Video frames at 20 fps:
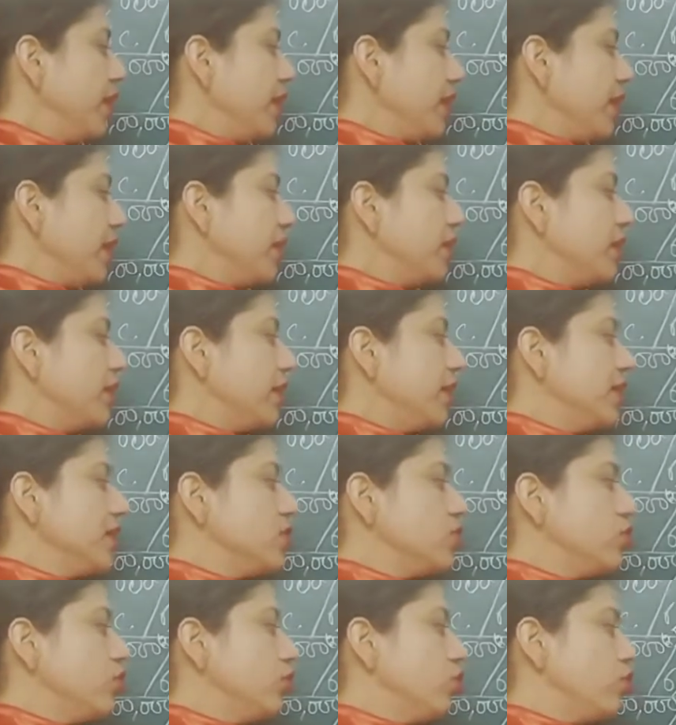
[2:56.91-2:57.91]

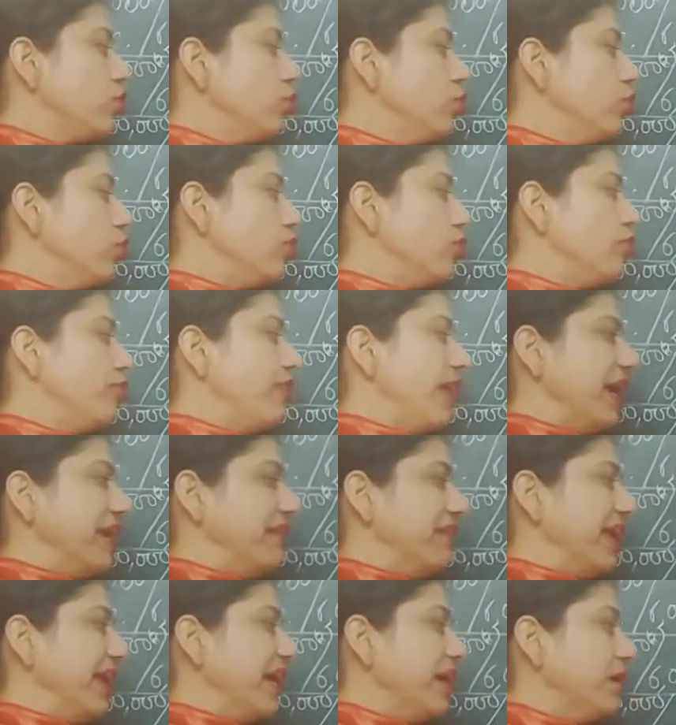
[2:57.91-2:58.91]
Increased to 5
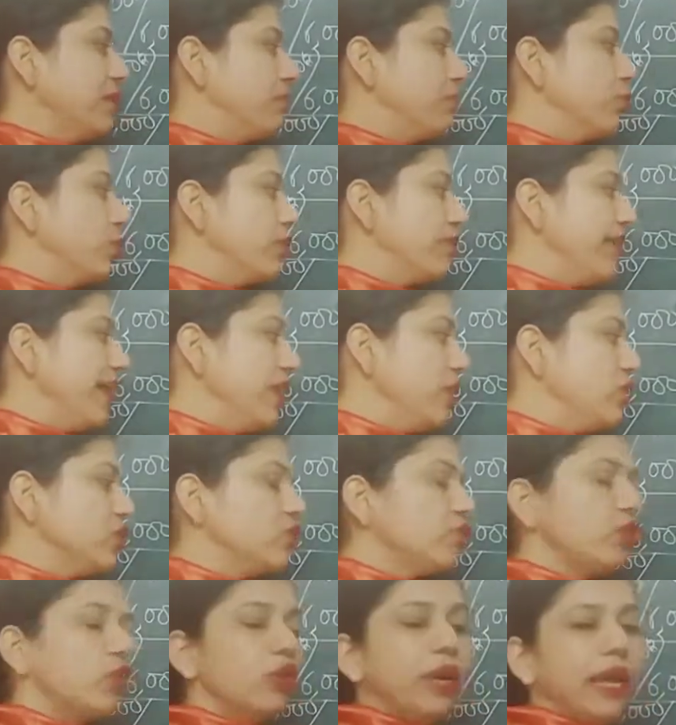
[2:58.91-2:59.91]
lakh, book value is
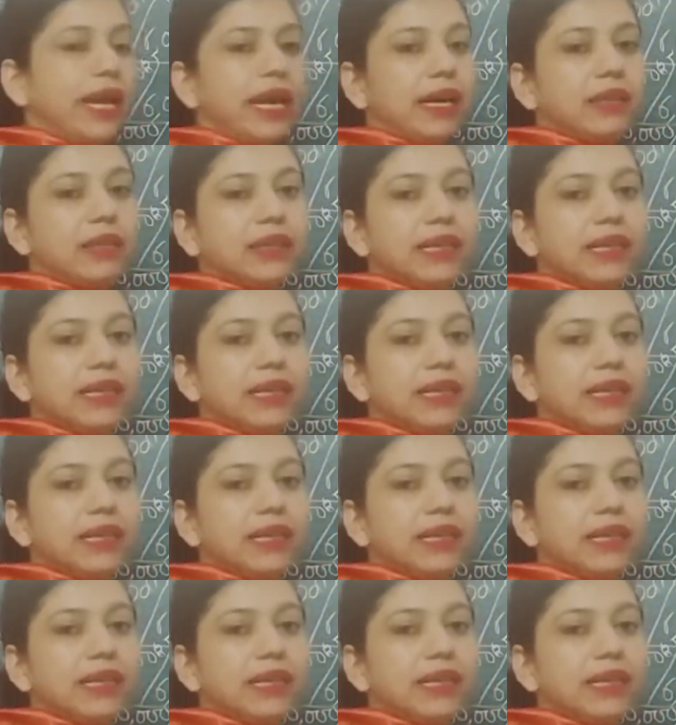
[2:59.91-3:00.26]
4 lakh.